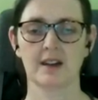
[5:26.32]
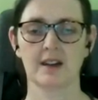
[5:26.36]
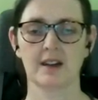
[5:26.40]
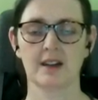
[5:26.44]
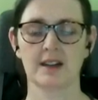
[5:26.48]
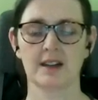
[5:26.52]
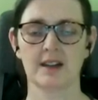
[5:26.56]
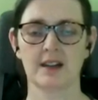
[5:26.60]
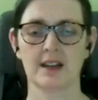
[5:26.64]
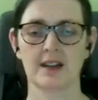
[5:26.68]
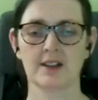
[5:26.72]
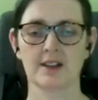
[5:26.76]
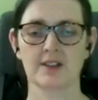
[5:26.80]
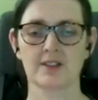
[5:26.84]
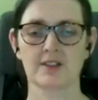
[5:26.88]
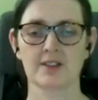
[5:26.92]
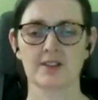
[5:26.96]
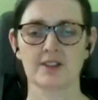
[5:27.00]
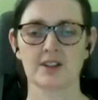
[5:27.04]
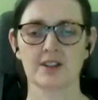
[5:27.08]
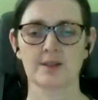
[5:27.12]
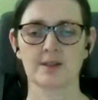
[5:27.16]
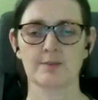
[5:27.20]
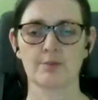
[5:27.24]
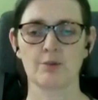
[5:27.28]
And let's
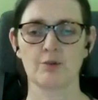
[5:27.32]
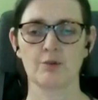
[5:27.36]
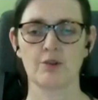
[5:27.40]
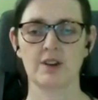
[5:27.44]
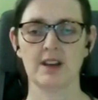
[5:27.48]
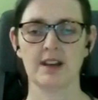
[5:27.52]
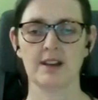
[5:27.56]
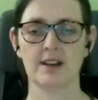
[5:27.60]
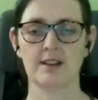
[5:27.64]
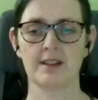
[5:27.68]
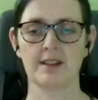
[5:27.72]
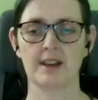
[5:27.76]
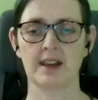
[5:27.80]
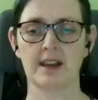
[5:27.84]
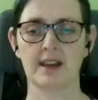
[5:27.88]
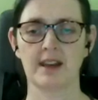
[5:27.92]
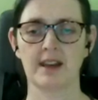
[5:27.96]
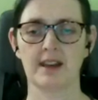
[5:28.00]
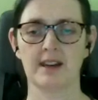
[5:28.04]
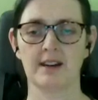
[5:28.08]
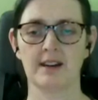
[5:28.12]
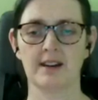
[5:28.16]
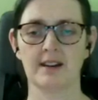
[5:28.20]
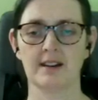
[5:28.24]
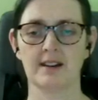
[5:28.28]
just breathe
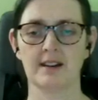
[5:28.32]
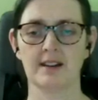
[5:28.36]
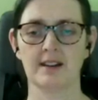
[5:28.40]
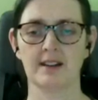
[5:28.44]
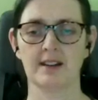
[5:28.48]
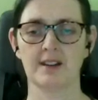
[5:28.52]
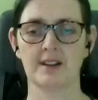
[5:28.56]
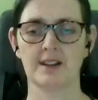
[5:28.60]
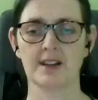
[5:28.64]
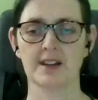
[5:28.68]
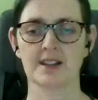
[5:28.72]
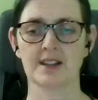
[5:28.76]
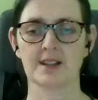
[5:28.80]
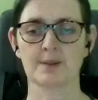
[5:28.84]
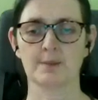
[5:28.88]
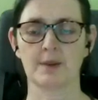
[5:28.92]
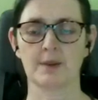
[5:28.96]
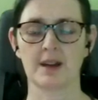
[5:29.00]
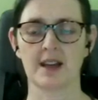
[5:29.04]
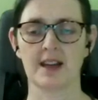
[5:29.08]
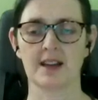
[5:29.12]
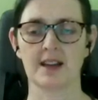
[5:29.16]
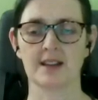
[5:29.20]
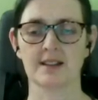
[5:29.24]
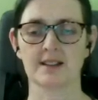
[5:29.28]
here in this
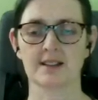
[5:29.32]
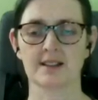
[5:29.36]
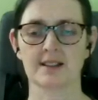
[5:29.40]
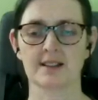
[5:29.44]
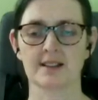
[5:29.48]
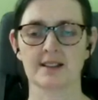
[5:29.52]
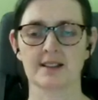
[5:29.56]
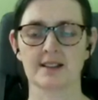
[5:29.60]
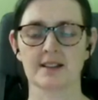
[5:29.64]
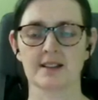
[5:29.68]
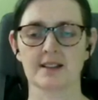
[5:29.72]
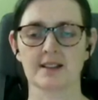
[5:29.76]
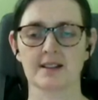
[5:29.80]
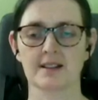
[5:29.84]
place.